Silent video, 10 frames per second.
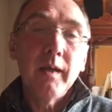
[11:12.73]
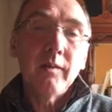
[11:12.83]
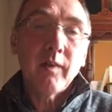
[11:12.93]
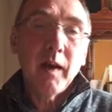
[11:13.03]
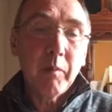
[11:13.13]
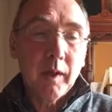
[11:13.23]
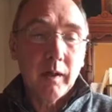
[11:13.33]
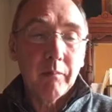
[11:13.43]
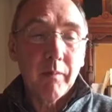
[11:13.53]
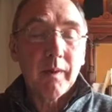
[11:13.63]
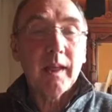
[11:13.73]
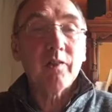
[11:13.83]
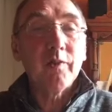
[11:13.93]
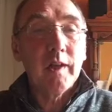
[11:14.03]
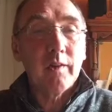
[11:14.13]
So there we are.
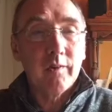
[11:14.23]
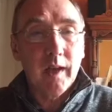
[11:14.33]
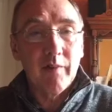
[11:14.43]
Thanks for listening,